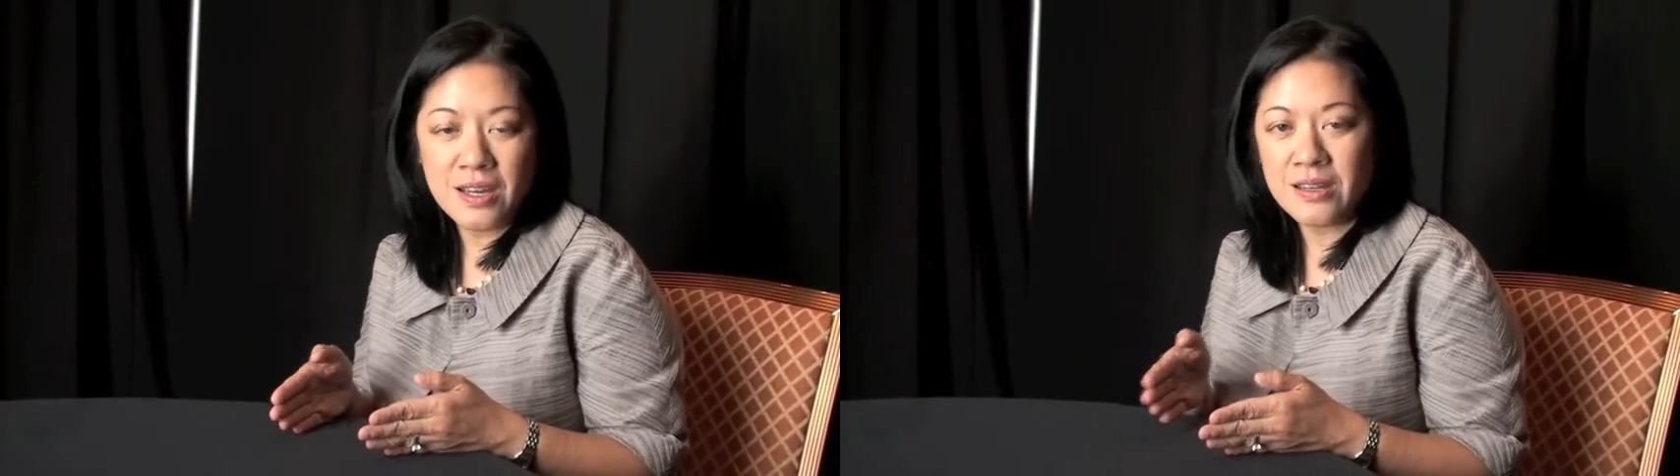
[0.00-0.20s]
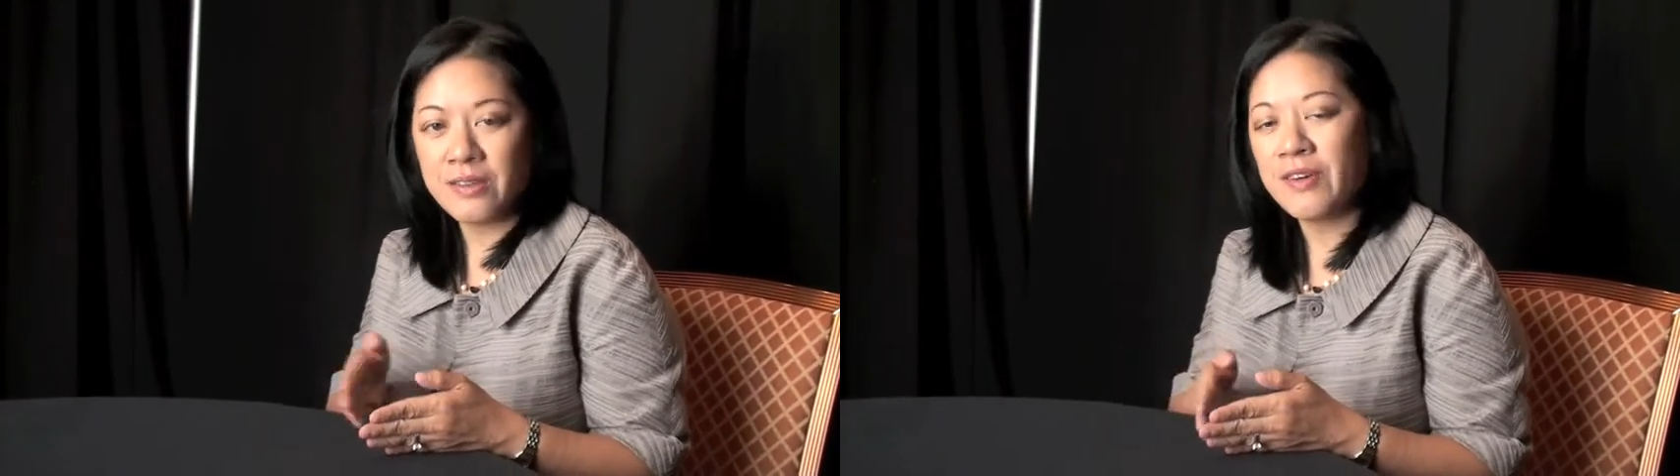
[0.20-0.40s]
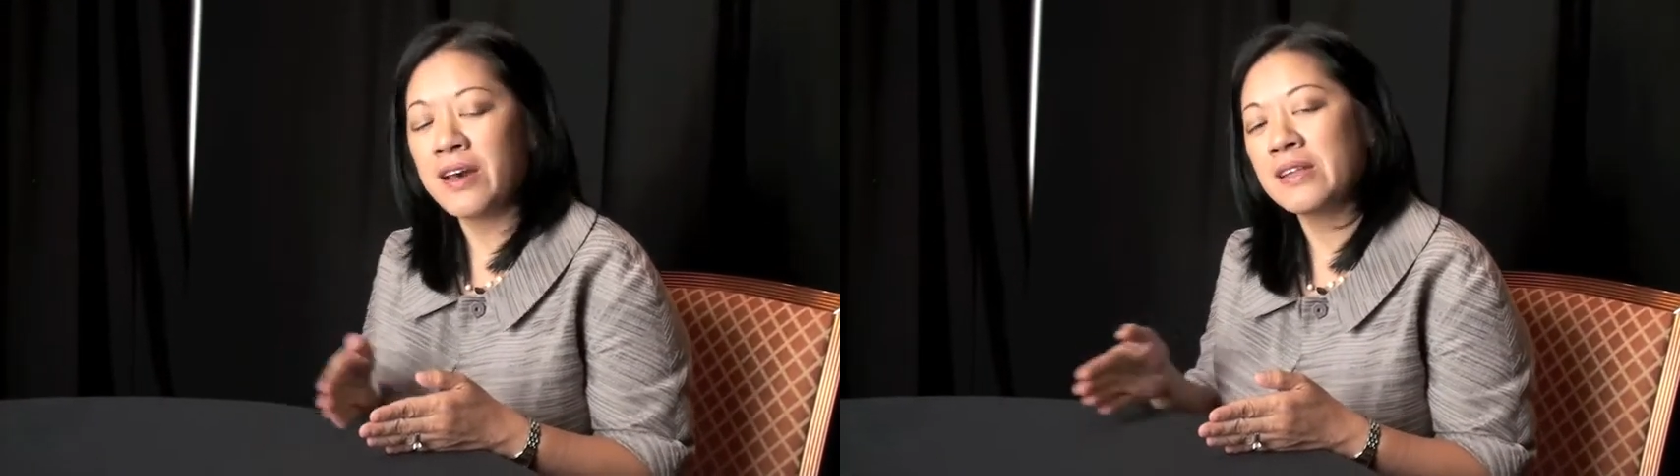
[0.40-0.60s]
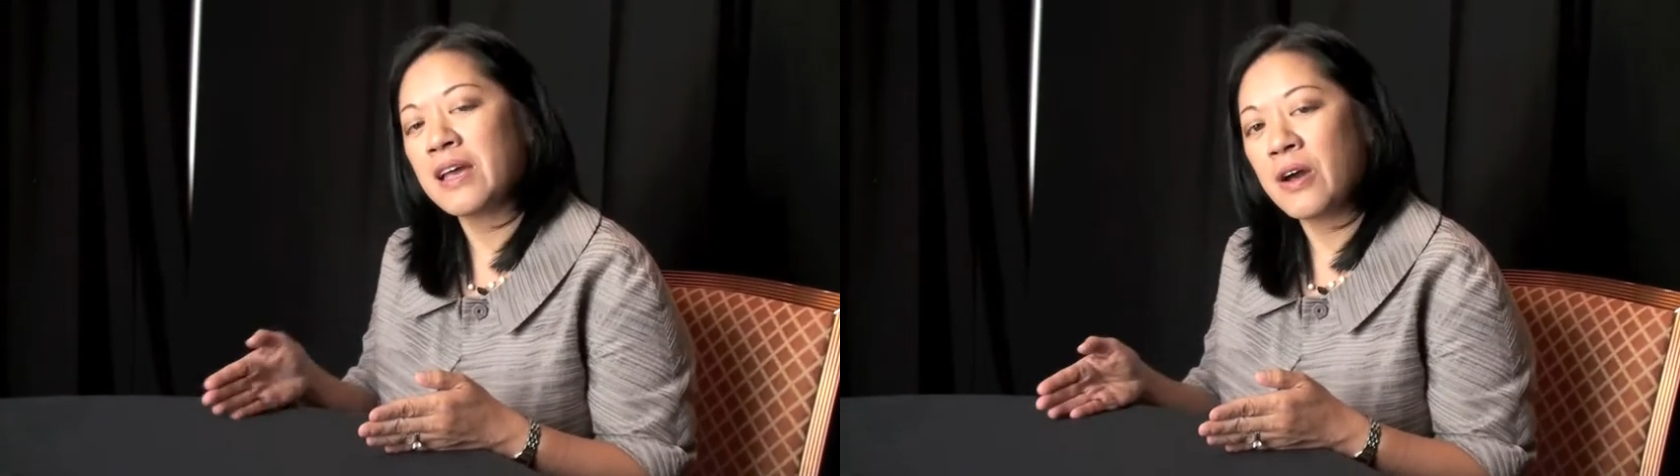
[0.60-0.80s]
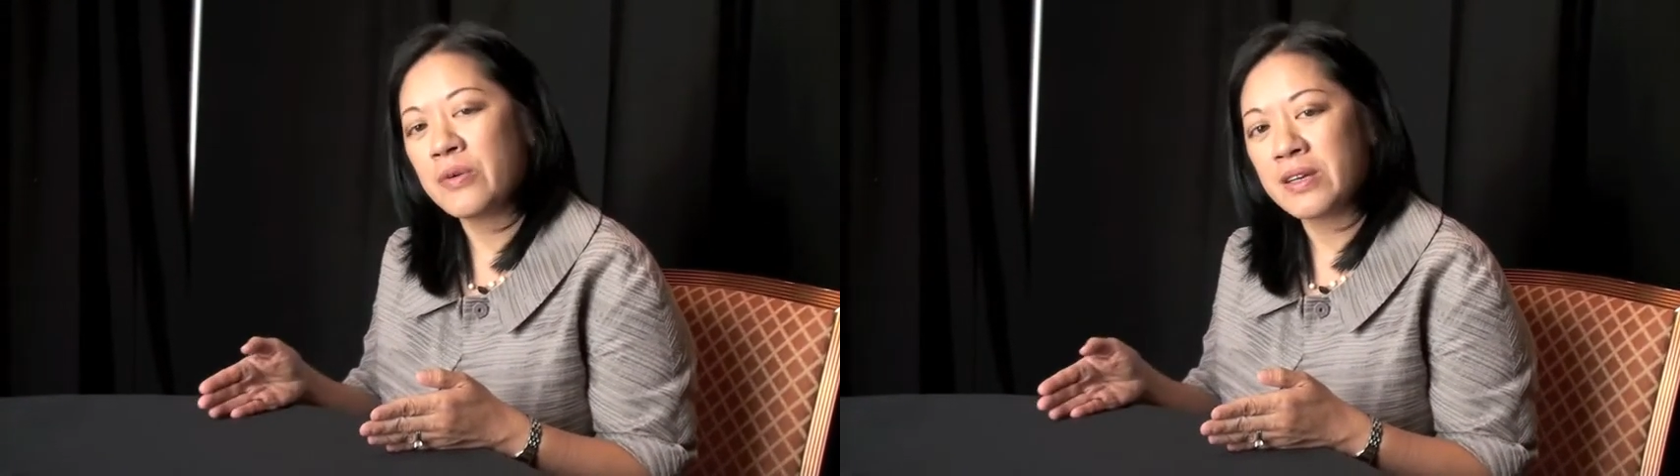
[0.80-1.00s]
and then finally
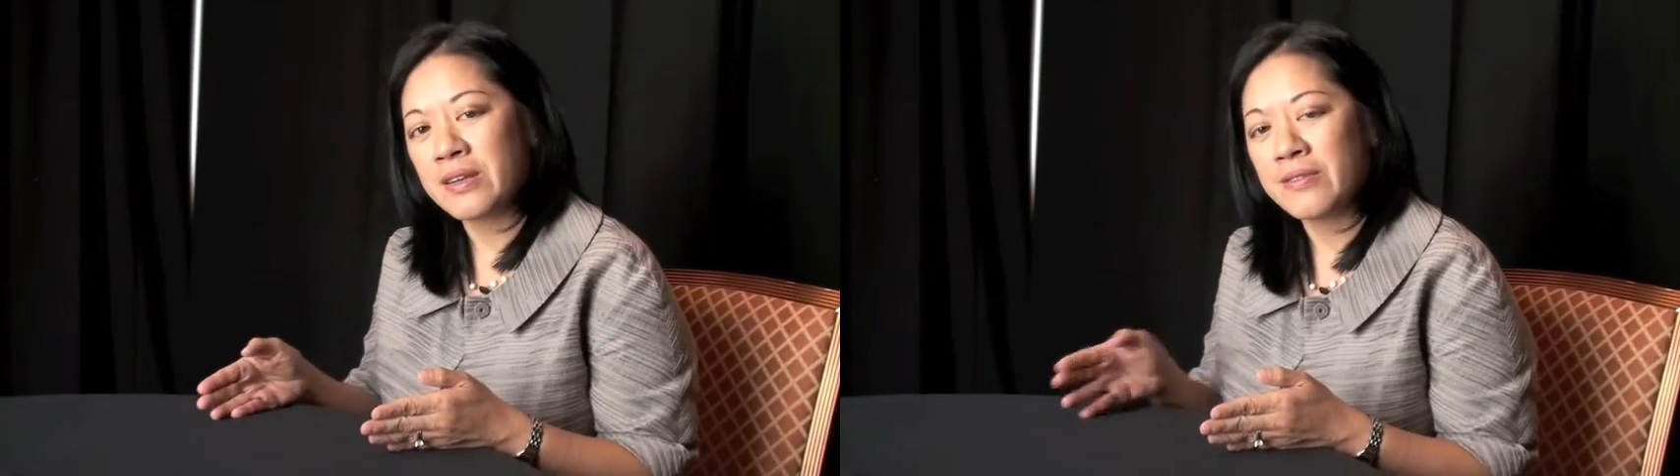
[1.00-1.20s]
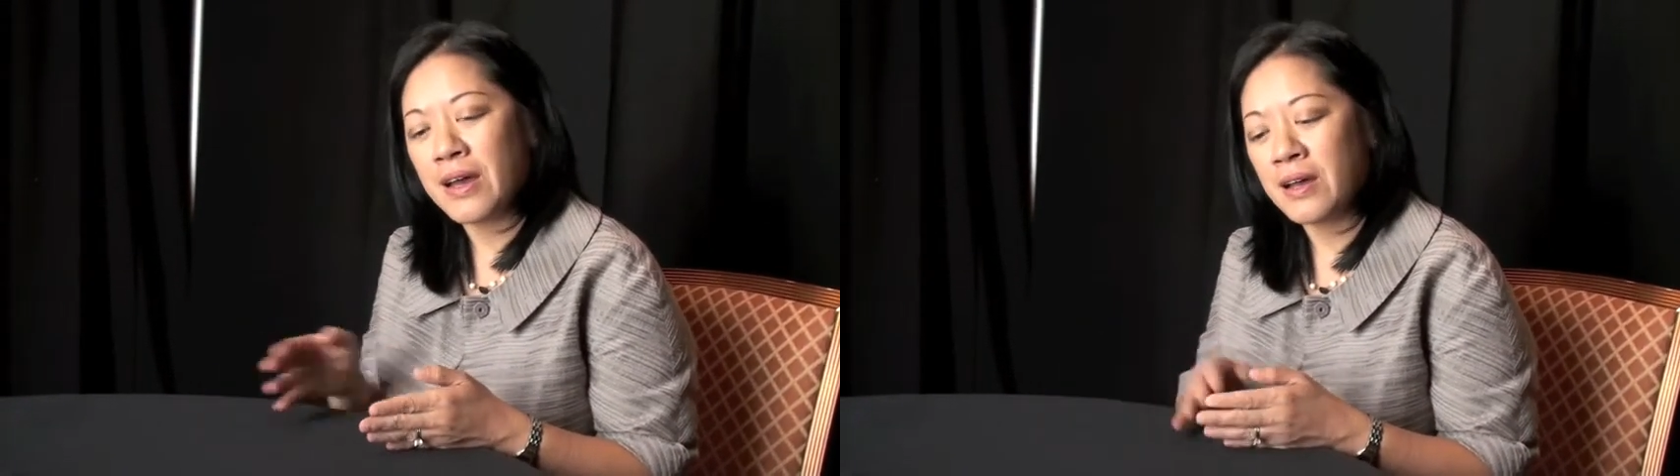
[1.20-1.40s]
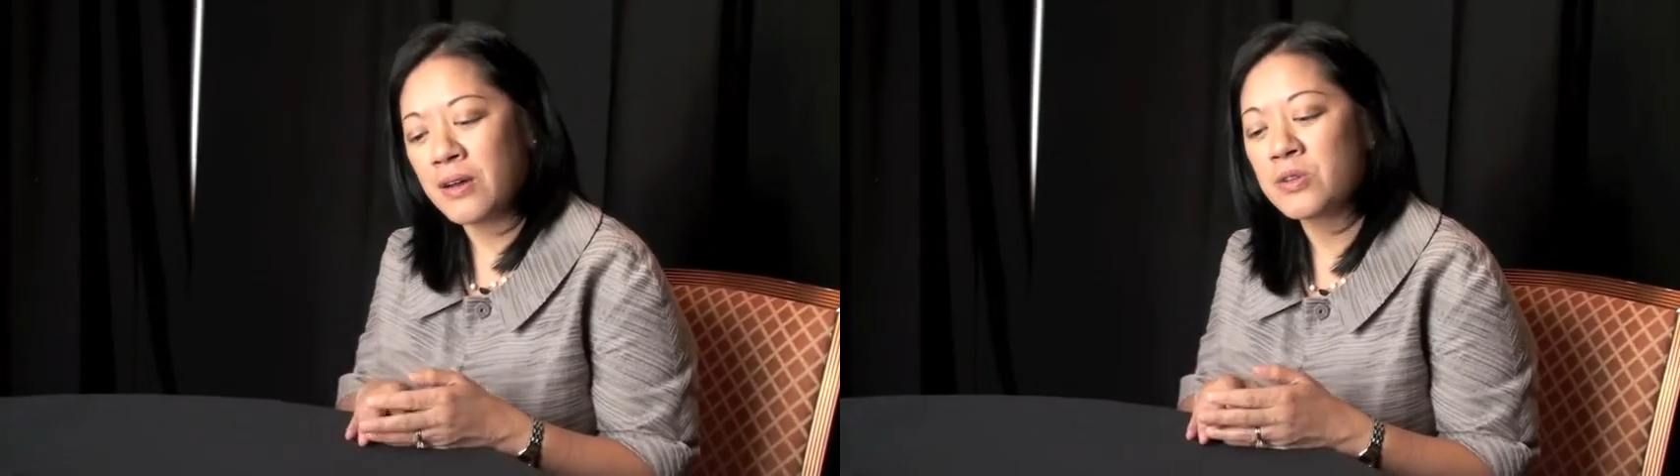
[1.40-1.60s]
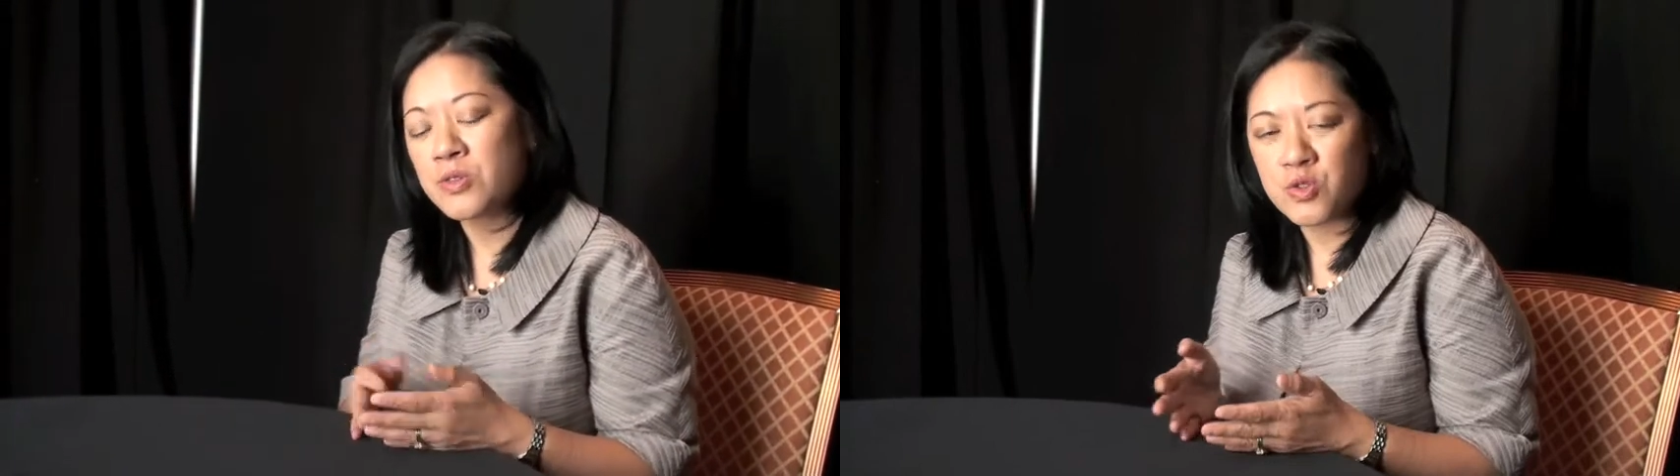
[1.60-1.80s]
how we can also